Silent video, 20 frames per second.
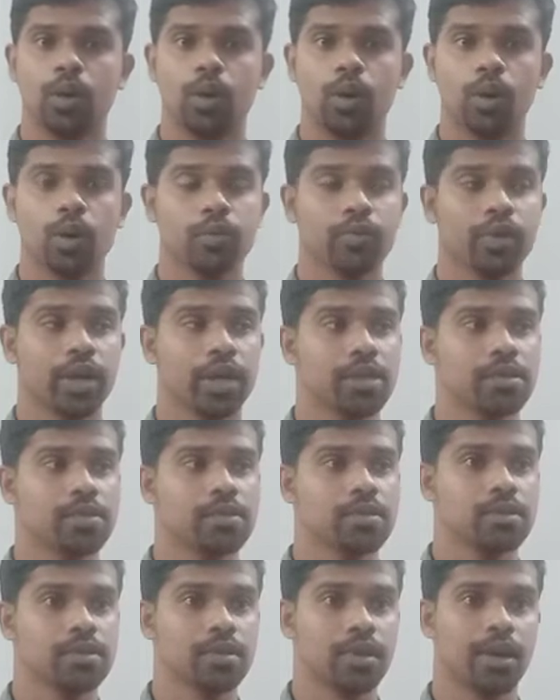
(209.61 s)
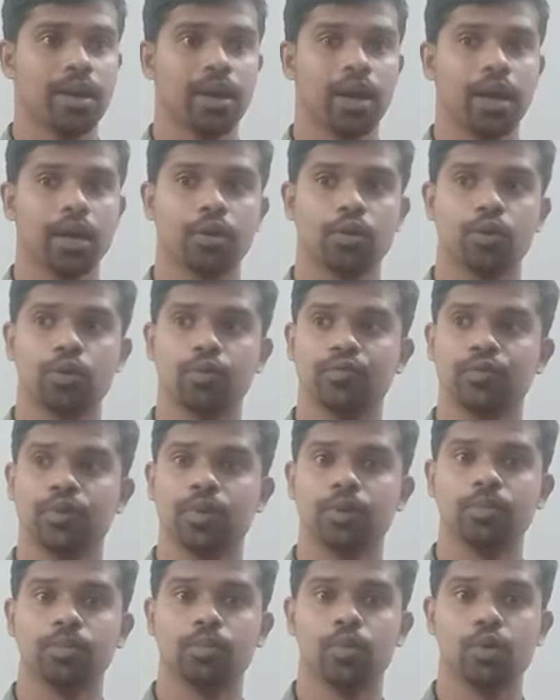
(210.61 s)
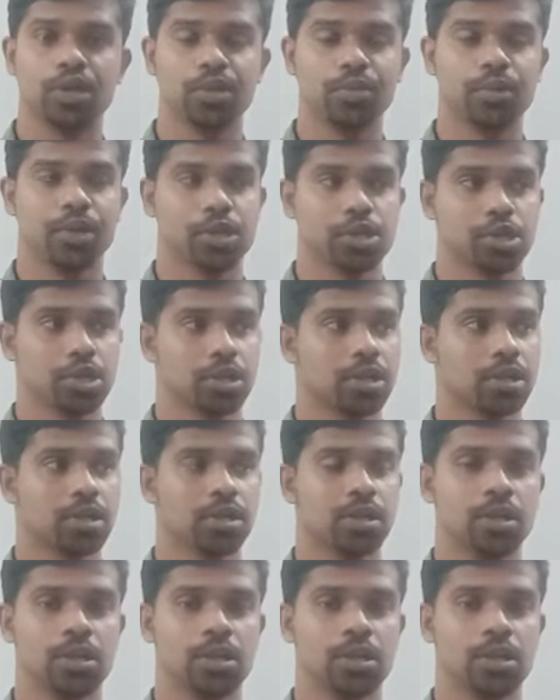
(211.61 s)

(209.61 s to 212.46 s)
always a kind of motivation.